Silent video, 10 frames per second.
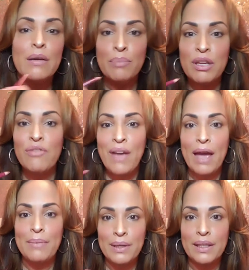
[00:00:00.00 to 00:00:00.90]
be
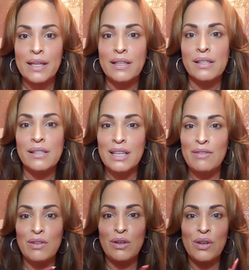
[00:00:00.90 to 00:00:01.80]
fabulous
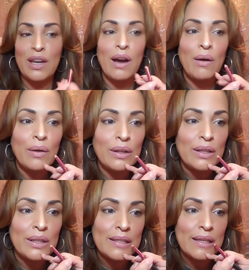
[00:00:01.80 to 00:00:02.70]
even though you got all of
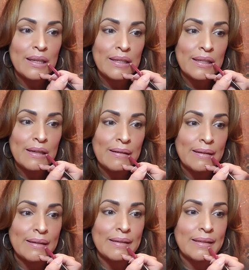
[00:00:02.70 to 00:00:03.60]
these things
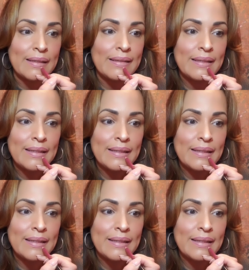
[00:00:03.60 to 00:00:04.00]
going on.